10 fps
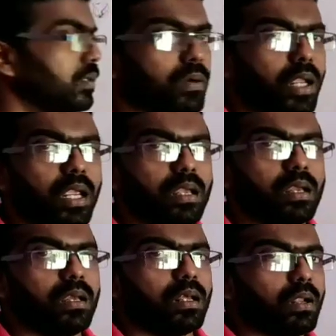
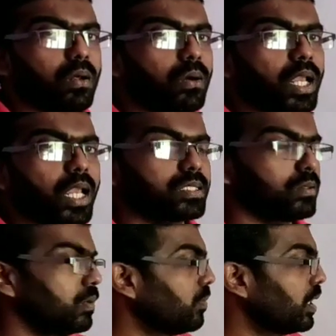Okay, log
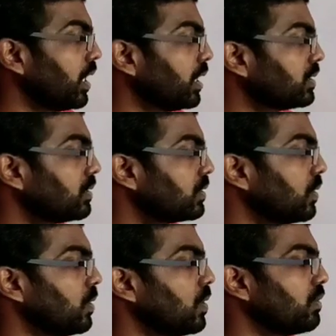x 1 by x,
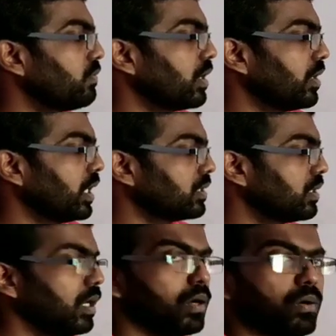so log
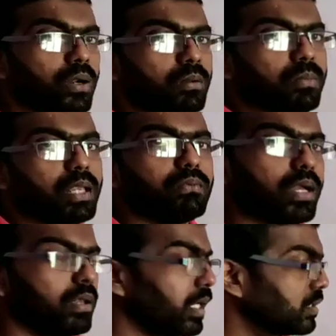5x 1 by
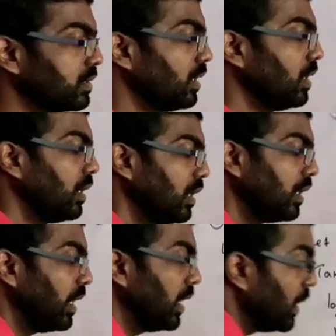5x
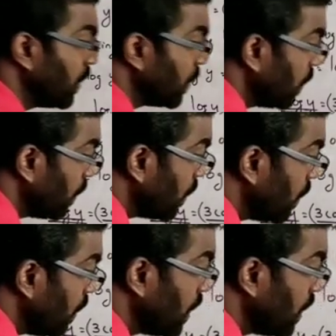into